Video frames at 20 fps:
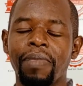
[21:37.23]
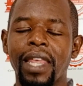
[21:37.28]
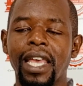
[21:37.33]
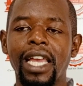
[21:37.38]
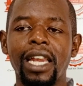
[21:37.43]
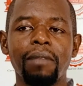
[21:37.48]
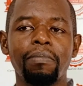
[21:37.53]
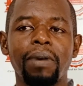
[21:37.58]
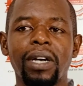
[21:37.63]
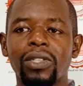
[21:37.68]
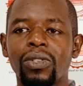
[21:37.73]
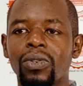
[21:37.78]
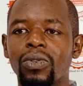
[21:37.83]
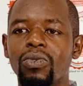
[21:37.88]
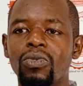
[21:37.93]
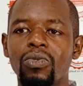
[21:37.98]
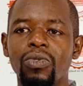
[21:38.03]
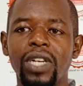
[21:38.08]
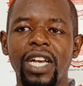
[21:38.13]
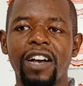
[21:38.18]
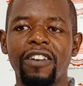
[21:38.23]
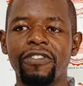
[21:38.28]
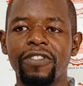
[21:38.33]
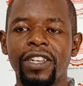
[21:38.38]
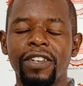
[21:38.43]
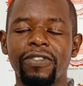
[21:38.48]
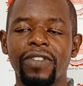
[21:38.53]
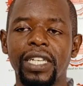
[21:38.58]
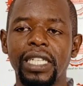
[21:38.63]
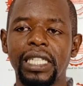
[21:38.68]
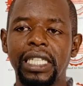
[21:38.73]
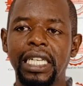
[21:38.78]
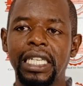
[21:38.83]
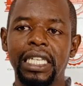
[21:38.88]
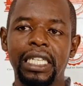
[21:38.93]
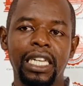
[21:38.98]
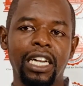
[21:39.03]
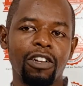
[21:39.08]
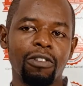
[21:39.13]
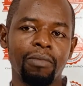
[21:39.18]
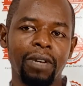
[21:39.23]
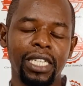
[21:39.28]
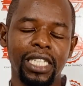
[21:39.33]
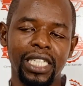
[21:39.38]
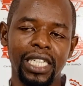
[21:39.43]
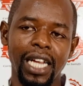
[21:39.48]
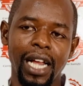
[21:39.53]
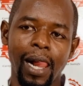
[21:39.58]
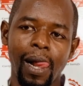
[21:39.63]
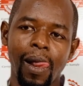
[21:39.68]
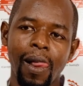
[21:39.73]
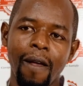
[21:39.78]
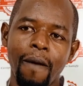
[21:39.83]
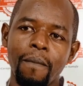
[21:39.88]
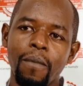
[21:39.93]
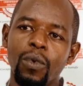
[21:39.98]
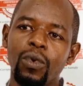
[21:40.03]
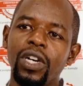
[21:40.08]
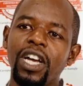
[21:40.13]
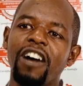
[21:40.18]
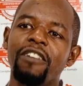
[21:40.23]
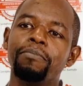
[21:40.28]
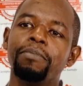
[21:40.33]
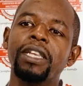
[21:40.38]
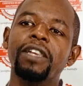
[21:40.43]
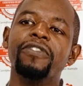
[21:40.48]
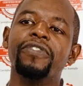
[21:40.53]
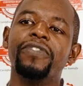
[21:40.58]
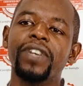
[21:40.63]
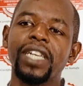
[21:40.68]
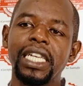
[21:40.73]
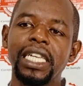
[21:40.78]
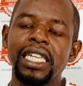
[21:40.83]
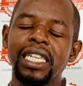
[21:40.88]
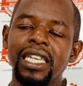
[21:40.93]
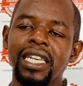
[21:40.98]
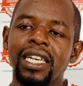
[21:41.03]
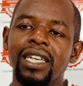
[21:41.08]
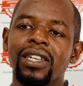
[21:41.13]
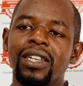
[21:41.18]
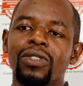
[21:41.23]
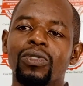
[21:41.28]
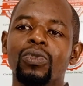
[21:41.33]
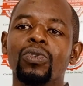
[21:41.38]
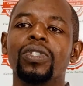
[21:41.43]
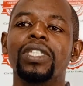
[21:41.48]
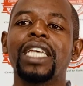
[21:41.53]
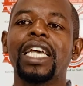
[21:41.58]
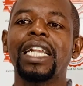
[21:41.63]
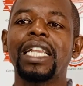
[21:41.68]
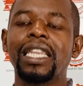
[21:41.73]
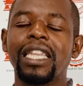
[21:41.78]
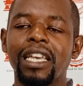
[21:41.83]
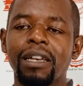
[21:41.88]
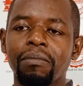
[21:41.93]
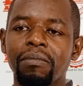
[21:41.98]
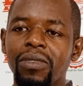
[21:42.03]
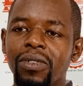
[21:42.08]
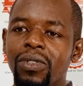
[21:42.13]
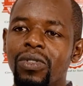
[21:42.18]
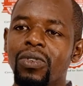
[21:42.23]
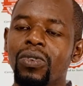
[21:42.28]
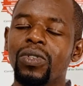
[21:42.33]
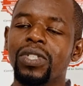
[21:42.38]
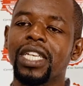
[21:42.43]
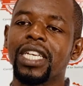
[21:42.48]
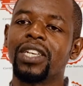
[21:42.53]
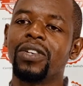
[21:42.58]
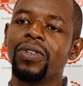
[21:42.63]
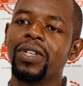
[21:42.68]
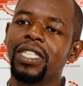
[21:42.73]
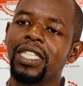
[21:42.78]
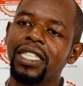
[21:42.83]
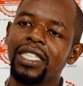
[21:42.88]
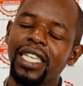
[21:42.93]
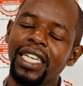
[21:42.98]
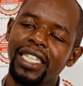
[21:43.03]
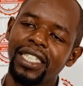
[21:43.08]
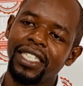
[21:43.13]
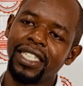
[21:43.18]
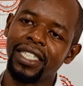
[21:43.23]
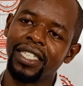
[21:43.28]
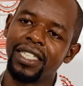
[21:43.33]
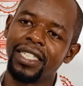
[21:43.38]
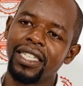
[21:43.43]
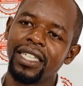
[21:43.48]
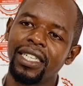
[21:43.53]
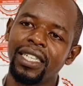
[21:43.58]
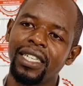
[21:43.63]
Any person who would have invested in NAKUMATT share would have been free to sell them through securities exchange.